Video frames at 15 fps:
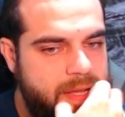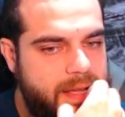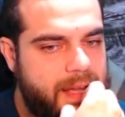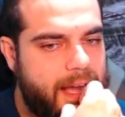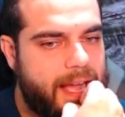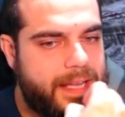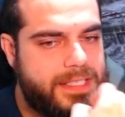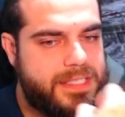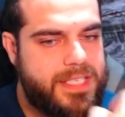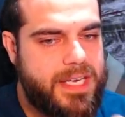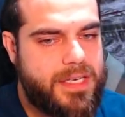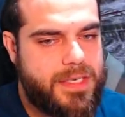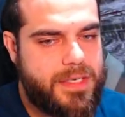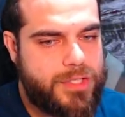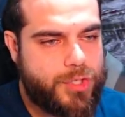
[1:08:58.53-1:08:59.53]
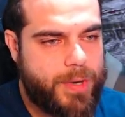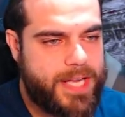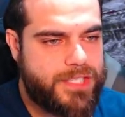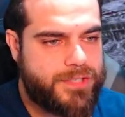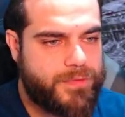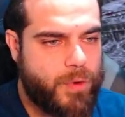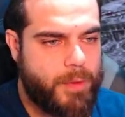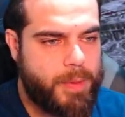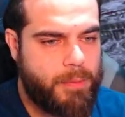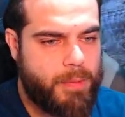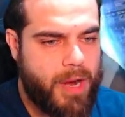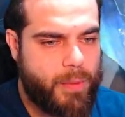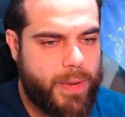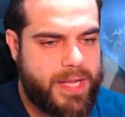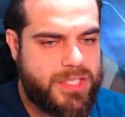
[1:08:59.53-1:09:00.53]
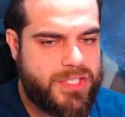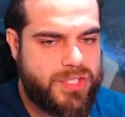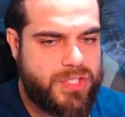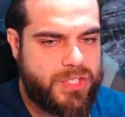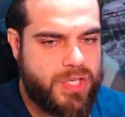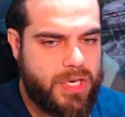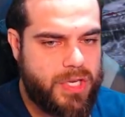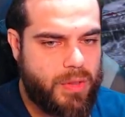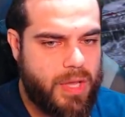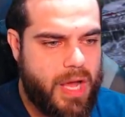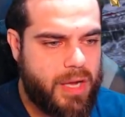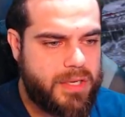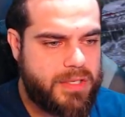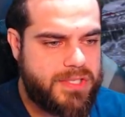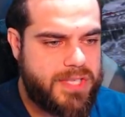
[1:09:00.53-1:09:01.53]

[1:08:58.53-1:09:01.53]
I didn't transform him right away because this is going to lock us